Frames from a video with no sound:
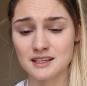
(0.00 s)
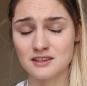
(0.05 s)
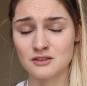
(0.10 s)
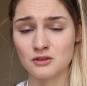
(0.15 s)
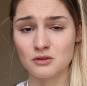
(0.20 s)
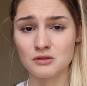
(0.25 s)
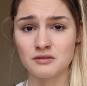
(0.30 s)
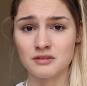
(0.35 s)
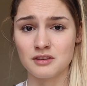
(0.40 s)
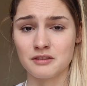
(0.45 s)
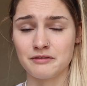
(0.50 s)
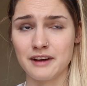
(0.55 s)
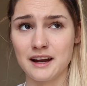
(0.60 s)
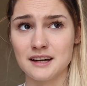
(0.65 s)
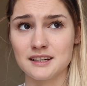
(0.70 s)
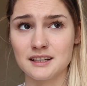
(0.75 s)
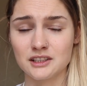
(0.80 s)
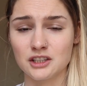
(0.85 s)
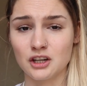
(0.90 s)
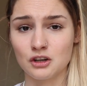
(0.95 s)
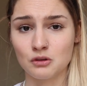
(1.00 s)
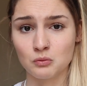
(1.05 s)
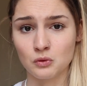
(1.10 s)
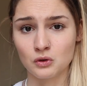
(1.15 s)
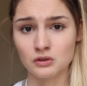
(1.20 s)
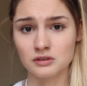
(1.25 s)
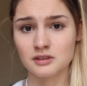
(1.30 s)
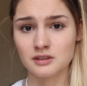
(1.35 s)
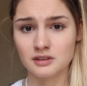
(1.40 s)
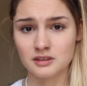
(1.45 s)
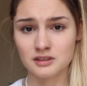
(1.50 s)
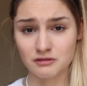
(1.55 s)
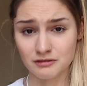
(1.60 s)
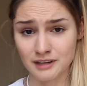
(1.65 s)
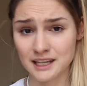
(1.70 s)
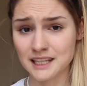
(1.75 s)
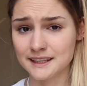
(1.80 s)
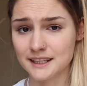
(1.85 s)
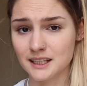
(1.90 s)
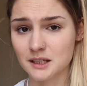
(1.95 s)
It's not the fact I don't want to
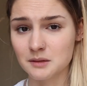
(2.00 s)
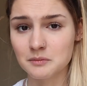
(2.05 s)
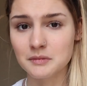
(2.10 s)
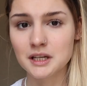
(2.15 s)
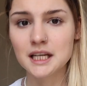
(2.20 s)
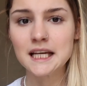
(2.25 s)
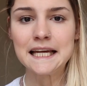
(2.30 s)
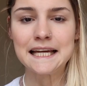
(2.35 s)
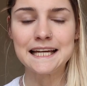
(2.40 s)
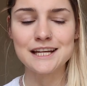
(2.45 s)
read them.